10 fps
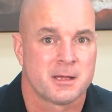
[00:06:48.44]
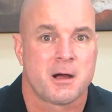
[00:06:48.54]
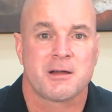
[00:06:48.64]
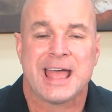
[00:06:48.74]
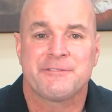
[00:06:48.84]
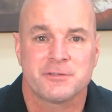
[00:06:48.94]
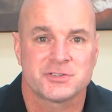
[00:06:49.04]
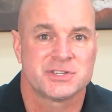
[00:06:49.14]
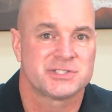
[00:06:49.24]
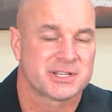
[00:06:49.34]
Our
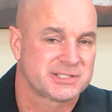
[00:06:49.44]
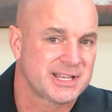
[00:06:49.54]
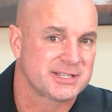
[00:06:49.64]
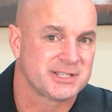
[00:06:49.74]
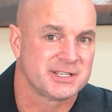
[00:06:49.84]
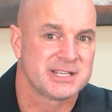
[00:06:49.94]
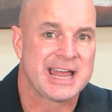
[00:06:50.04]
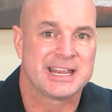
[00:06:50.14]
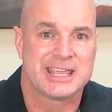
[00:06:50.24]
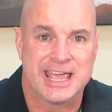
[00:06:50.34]
efforts and successes
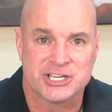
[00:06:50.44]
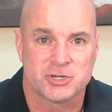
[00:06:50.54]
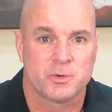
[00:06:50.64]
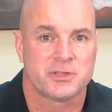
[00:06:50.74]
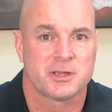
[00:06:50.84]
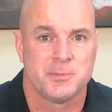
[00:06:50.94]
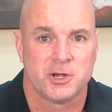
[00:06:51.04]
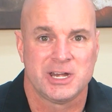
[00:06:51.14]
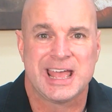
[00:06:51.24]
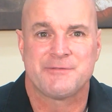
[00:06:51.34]
at engaging with the
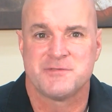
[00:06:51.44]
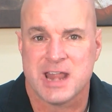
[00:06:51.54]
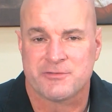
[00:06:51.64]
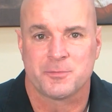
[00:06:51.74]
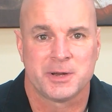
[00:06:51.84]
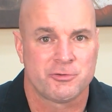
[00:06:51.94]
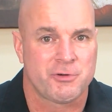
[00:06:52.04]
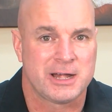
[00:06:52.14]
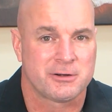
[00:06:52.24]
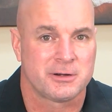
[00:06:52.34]
community have never been
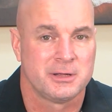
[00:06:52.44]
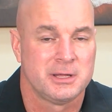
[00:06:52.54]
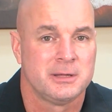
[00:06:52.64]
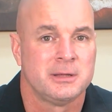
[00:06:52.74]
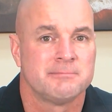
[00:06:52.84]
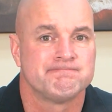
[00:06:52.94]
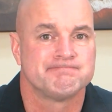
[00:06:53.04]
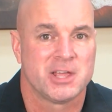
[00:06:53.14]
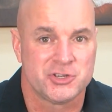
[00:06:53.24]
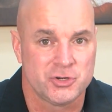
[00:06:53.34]
greater,
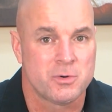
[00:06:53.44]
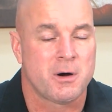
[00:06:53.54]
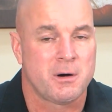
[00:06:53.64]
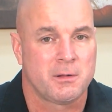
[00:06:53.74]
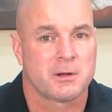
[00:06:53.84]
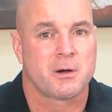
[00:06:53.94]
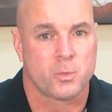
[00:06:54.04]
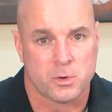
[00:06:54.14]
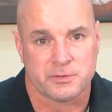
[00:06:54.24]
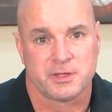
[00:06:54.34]
and you all are
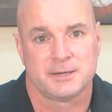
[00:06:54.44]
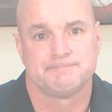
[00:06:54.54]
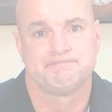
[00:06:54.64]
worth it.